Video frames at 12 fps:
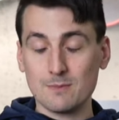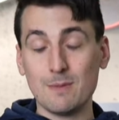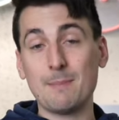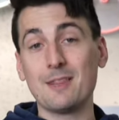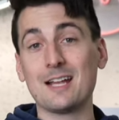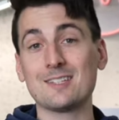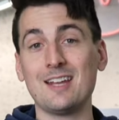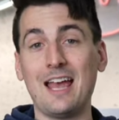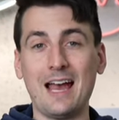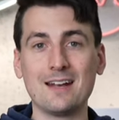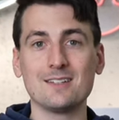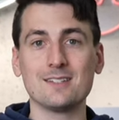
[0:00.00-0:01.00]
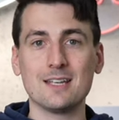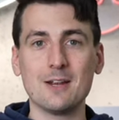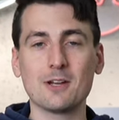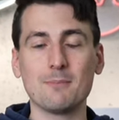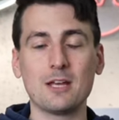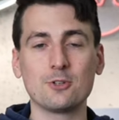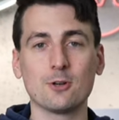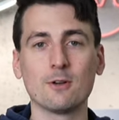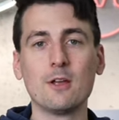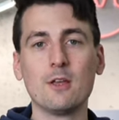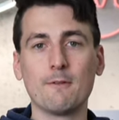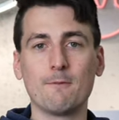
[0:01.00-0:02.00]
Maybe that's an added security measure
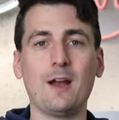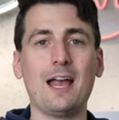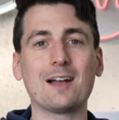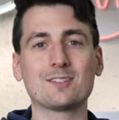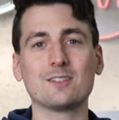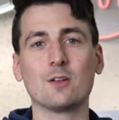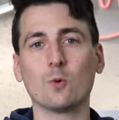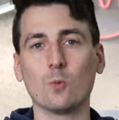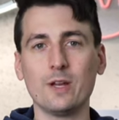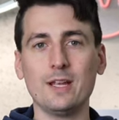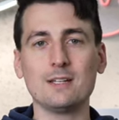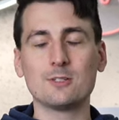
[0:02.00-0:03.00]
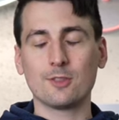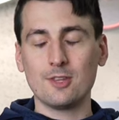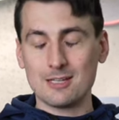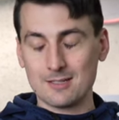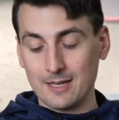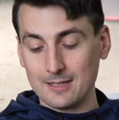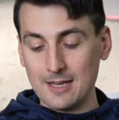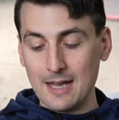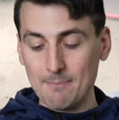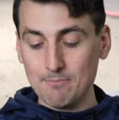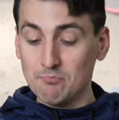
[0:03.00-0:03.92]
for accidental reads or things like that,